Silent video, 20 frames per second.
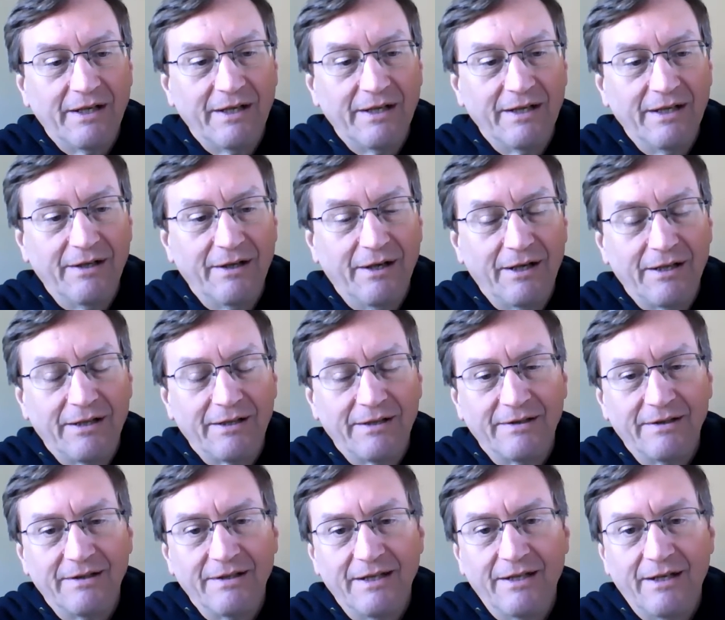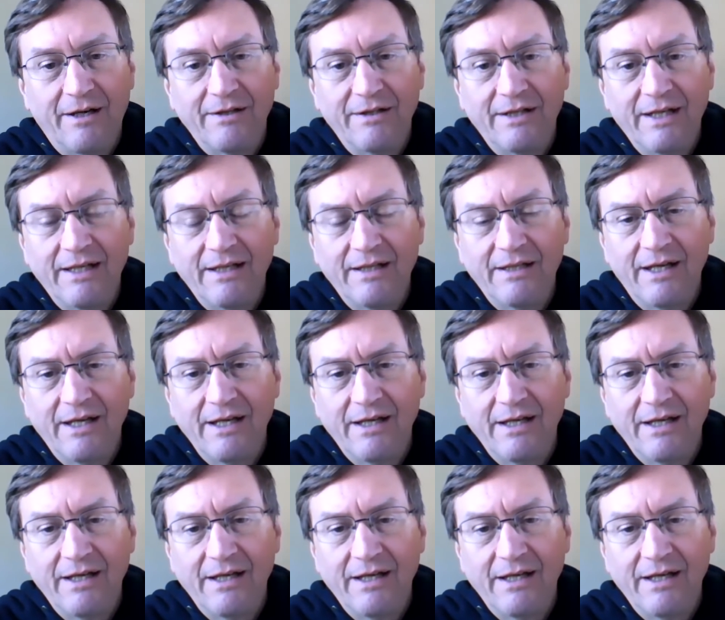in our day-to-day